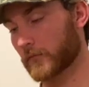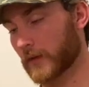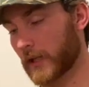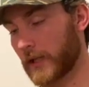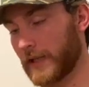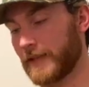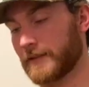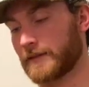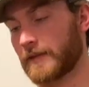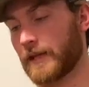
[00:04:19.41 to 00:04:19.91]

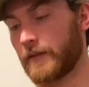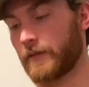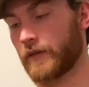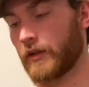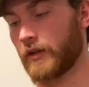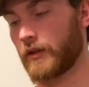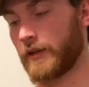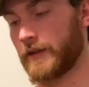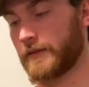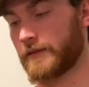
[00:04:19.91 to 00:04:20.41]
It is
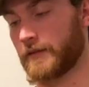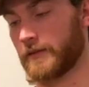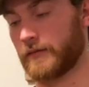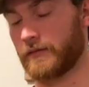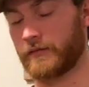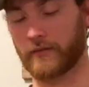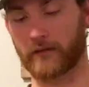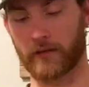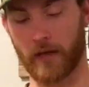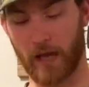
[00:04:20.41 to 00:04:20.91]
heavier. It's a
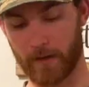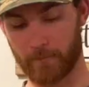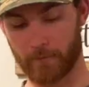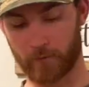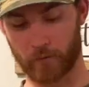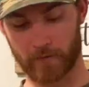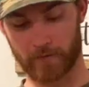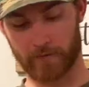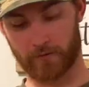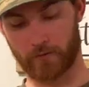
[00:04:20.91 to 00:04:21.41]

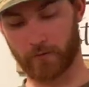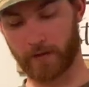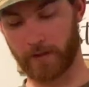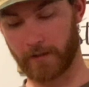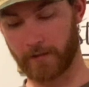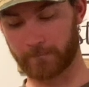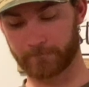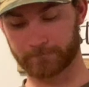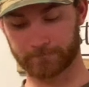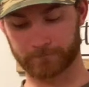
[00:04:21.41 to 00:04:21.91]

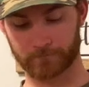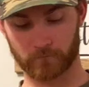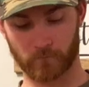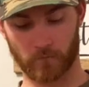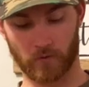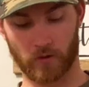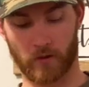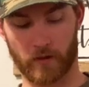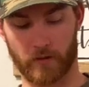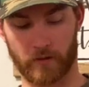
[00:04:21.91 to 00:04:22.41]
9.3
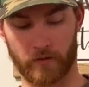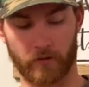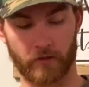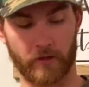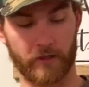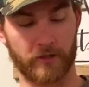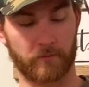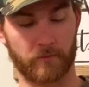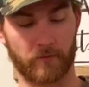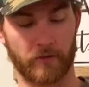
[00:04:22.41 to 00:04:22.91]

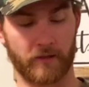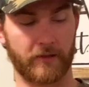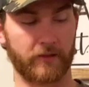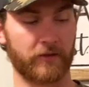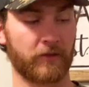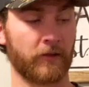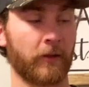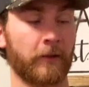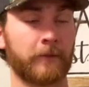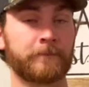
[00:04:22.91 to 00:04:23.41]
grains per inch.